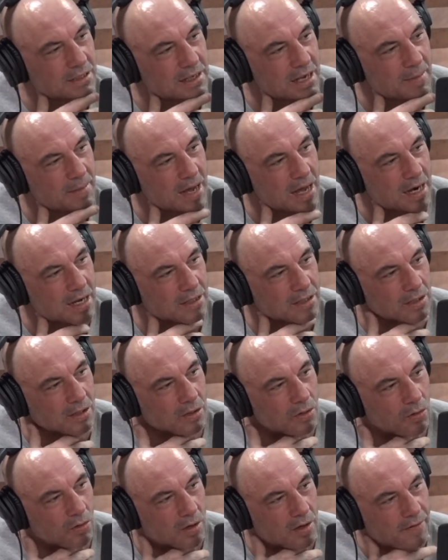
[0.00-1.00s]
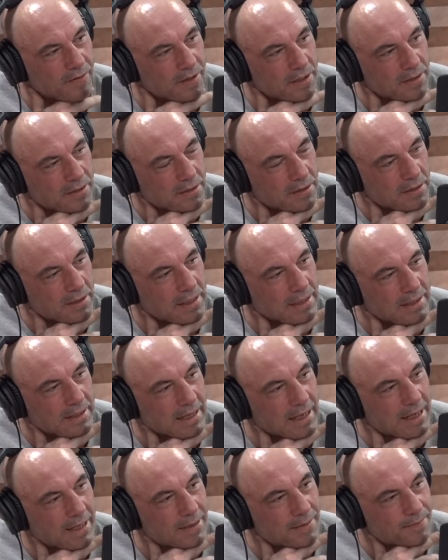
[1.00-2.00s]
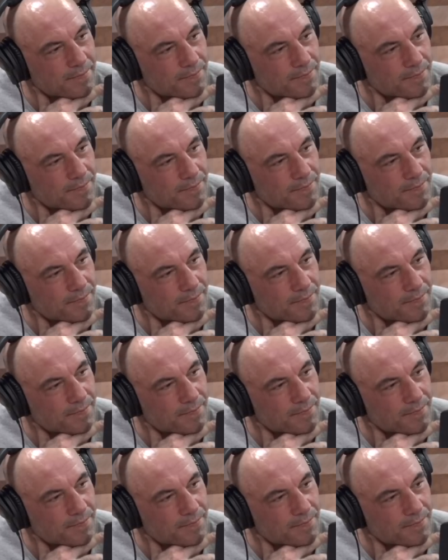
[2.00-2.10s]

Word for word: it come out as a larva out. like that?